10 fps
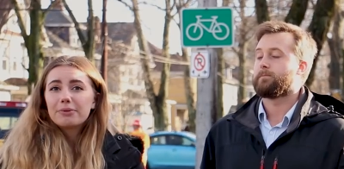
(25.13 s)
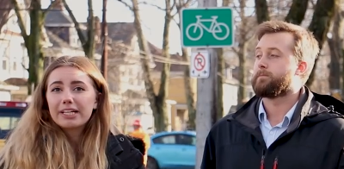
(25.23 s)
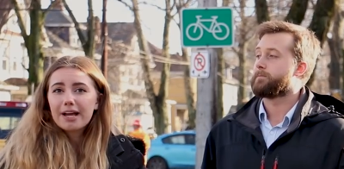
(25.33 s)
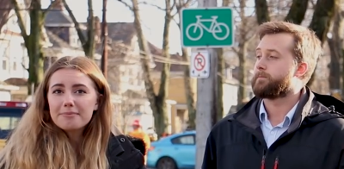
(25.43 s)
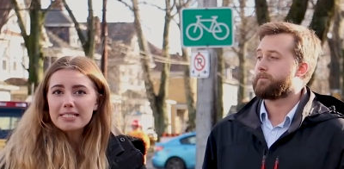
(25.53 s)
Speaker 1: When it
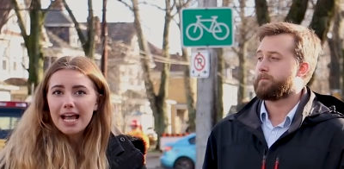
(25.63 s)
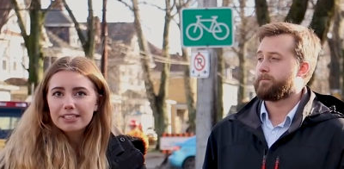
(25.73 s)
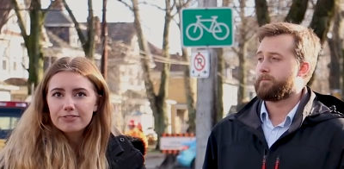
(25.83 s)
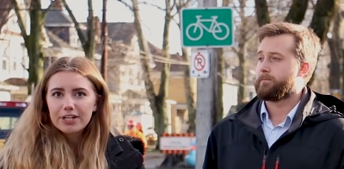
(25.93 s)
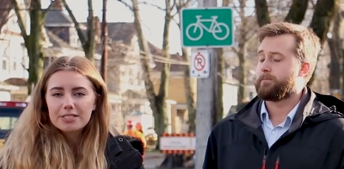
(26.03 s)
comes to
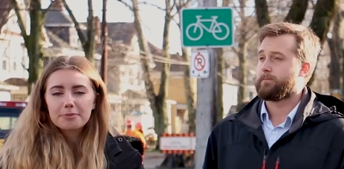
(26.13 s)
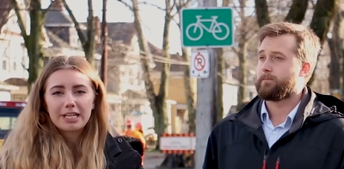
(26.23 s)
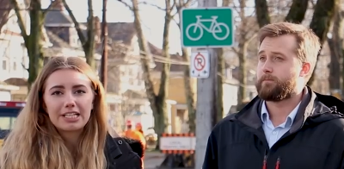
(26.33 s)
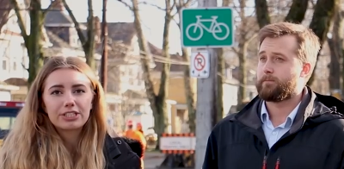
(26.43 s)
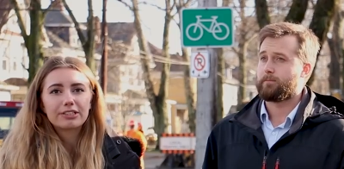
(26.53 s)
active
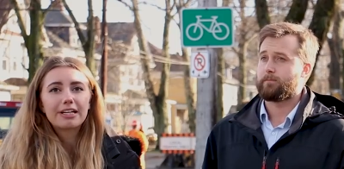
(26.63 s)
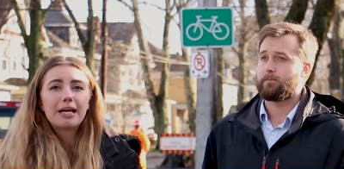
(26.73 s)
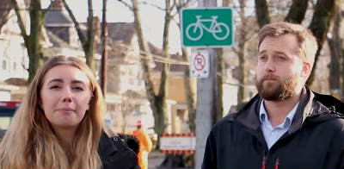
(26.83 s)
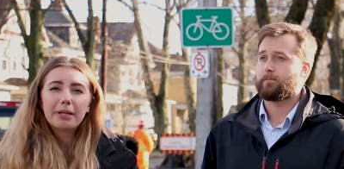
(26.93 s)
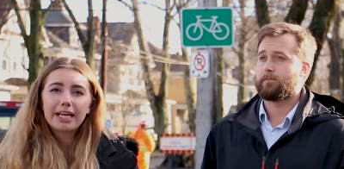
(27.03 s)
transportation,
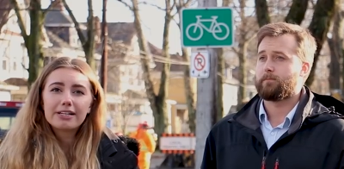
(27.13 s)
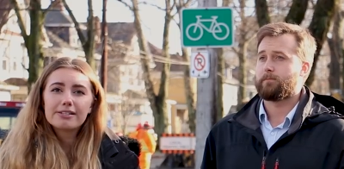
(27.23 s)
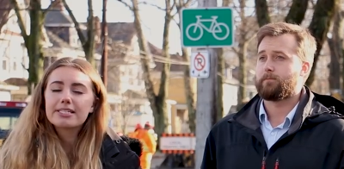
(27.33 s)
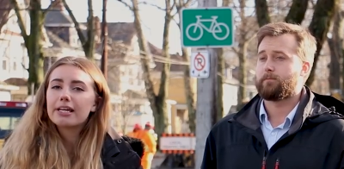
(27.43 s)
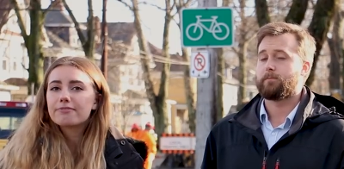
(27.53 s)

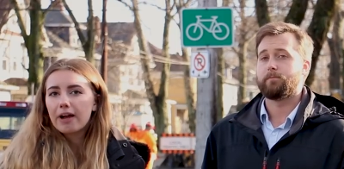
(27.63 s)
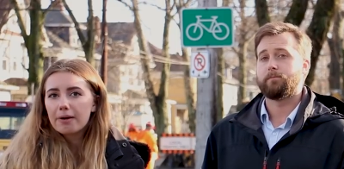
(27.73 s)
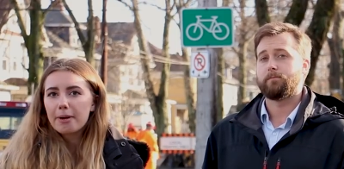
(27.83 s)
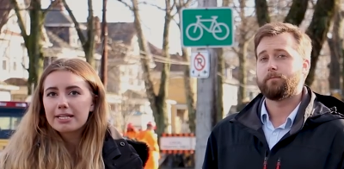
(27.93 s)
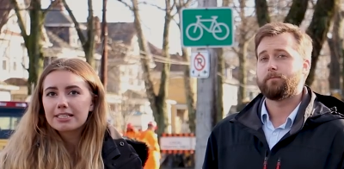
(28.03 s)
planners,
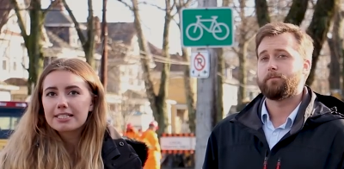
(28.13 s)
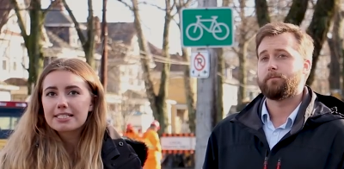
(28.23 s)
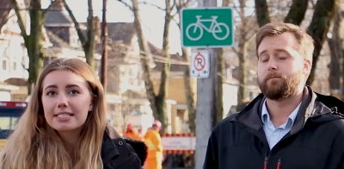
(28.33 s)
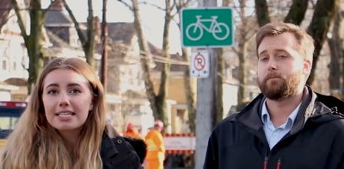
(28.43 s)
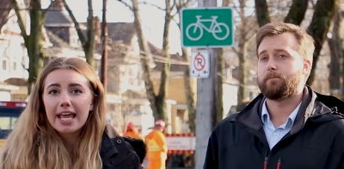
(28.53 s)

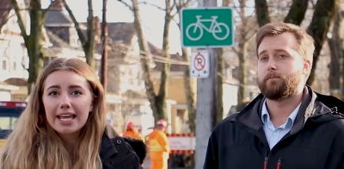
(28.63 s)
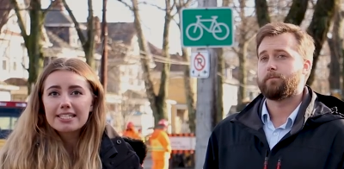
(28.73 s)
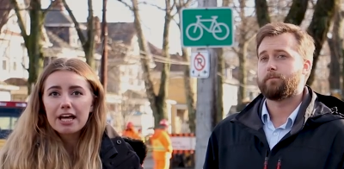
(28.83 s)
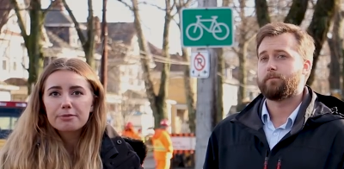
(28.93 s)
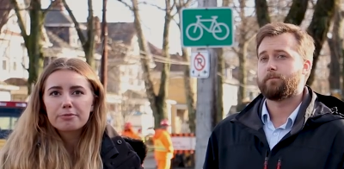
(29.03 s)
environmentalists, and
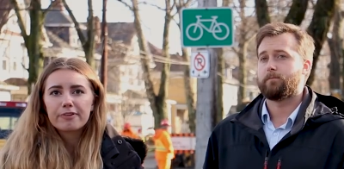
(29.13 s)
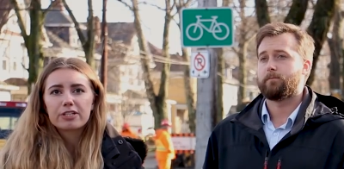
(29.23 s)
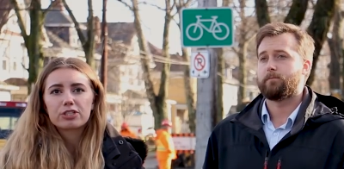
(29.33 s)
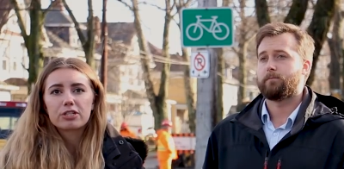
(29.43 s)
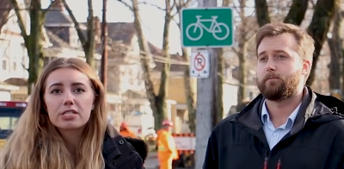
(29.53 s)
health
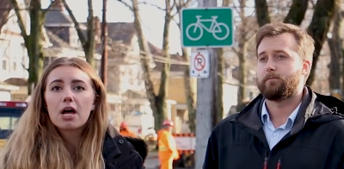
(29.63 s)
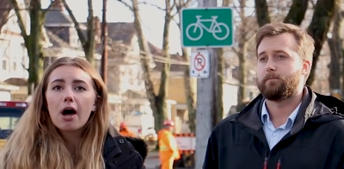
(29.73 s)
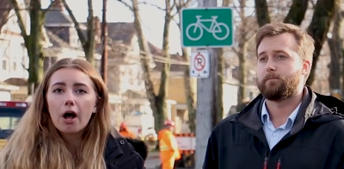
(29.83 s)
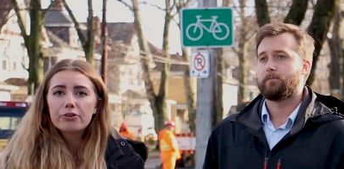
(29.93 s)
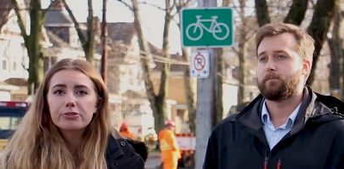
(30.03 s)
professionals
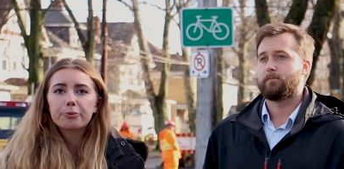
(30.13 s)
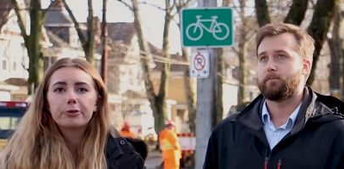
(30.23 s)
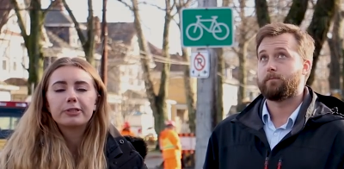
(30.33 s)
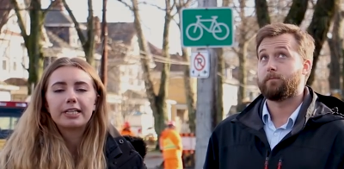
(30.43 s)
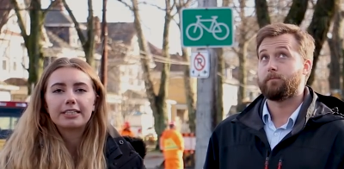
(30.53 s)
all support
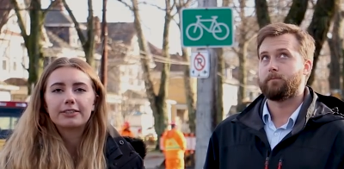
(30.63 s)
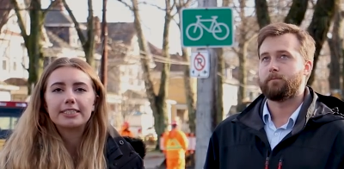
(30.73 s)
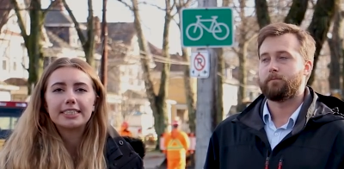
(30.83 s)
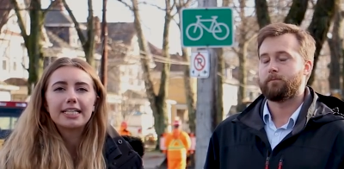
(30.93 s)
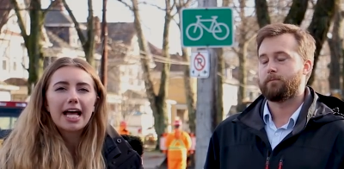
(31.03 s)
an increase
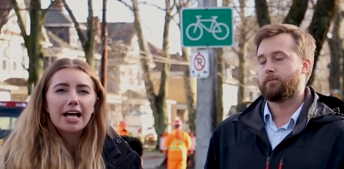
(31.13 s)
in